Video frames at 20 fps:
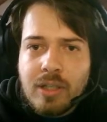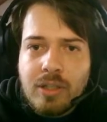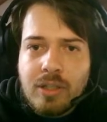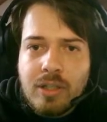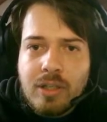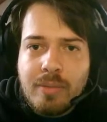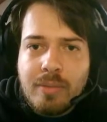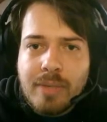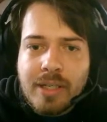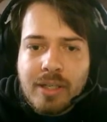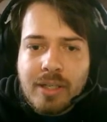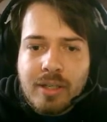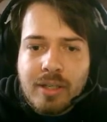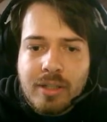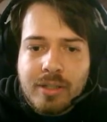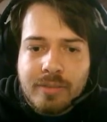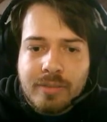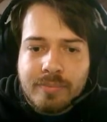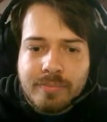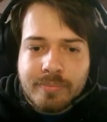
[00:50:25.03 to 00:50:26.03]
Oh my
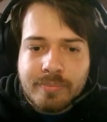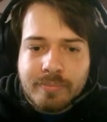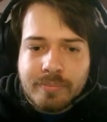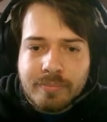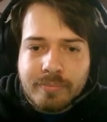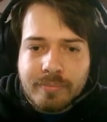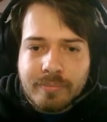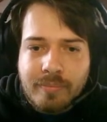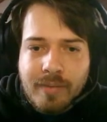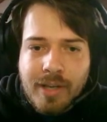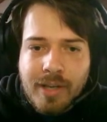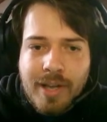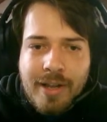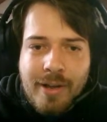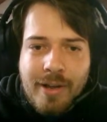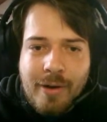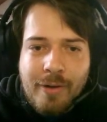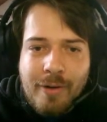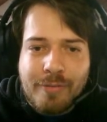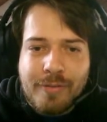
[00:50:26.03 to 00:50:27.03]
god.
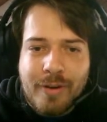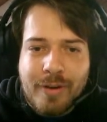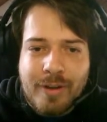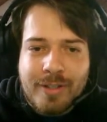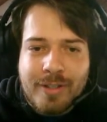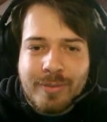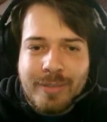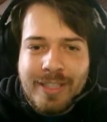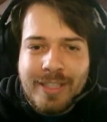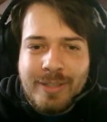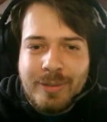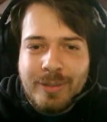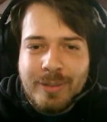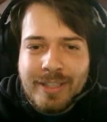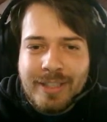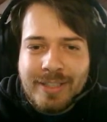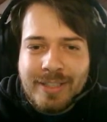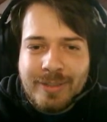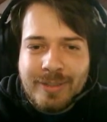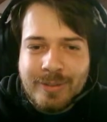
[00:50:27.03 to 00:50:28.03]
Of course we do
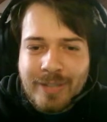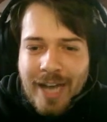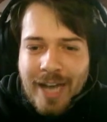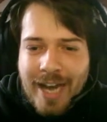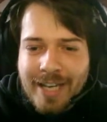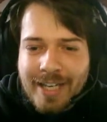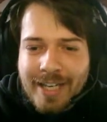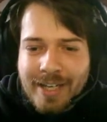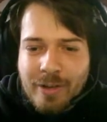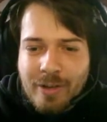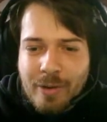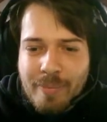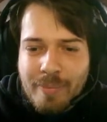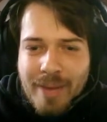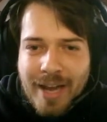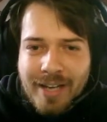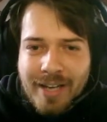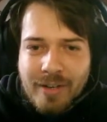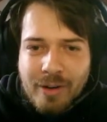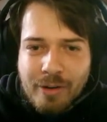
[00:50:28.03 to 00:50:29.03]
need to add a
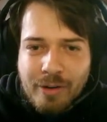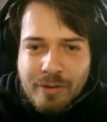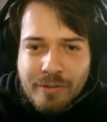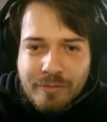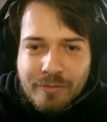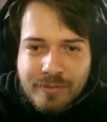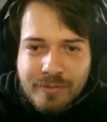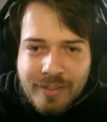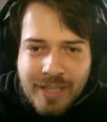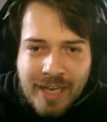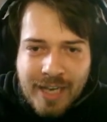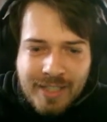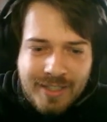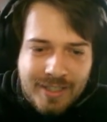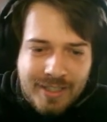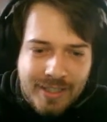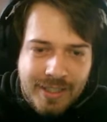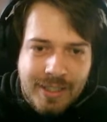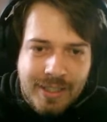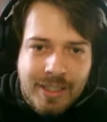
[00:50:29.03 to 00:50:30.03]
command of
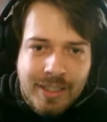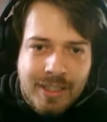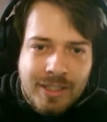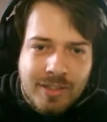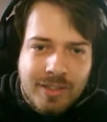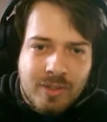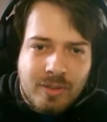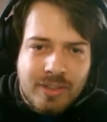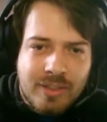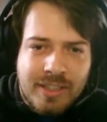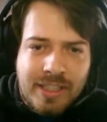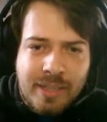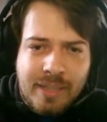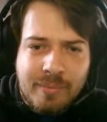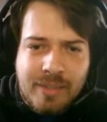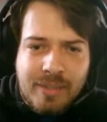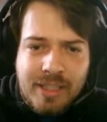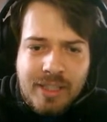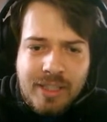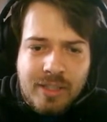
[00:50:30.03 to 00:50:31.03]
text. So
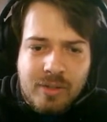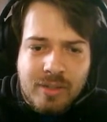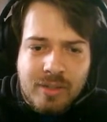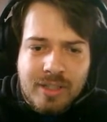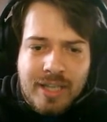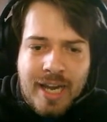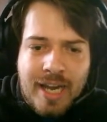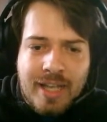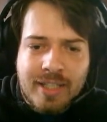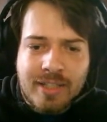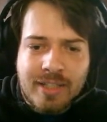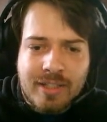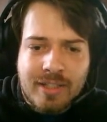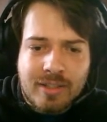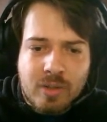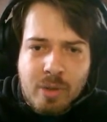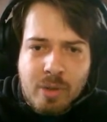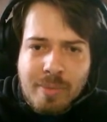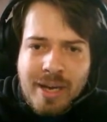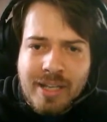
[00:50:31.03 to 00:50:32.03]

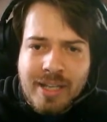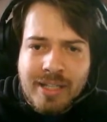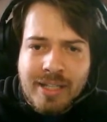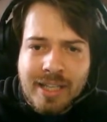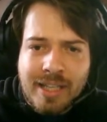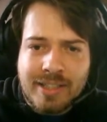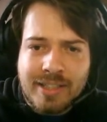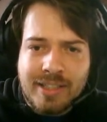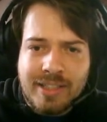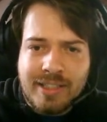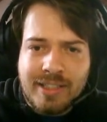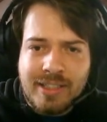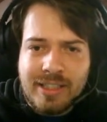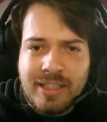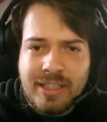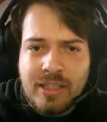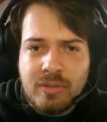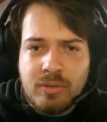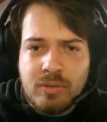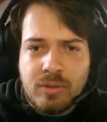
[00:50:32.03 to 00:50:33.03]
cmd.text command text is
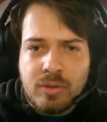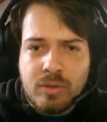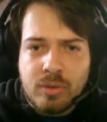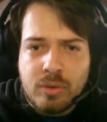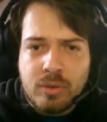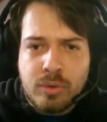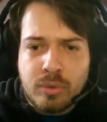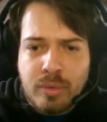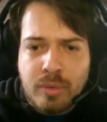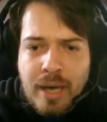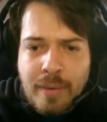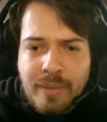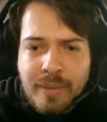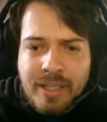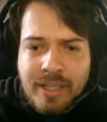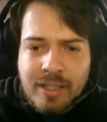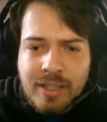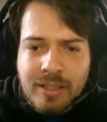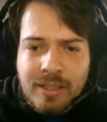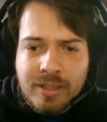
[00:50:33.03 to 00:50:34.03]
equal to
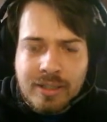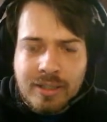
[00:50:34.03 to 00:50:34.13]
query.